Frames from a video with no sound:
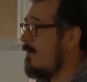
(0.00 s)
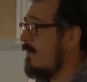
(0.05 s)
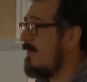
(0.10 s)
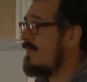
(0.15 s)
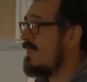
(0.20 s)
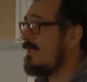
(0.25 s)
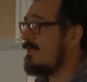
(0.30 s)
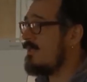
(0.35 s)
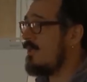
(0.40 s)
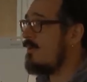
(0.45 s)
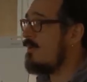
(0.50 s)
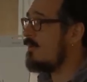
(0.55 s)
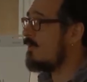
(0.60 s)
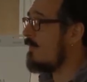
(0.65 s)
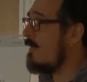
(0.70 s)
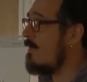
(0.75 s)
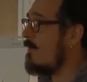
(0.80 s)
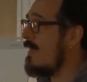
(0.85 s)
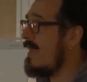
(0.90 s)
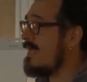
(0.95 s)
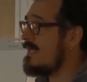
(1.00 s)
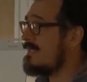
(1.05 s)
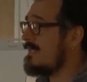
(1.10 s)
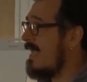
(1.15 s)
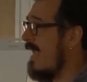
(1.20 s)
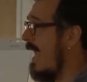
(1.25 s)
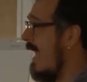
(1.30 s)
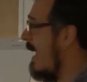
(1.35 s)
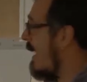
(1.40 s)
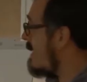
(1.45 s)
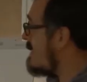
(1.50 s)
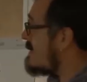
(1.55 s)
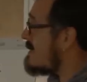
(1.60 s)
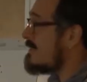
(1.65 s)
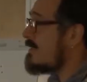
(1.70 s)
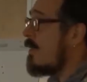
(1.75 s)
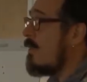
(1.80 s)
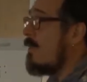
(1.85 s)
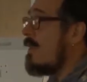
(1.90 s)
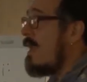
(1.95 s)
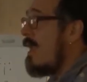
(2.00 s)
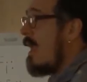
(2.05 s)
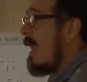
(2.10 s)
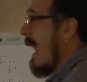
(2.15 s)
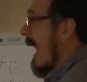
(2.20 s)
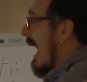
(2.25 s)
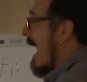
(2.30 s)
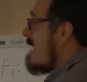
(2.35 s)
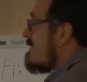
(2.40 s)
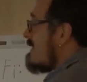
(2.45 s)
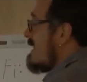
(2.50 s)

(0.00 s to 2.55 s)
Within 2 to 3 weeks, and so I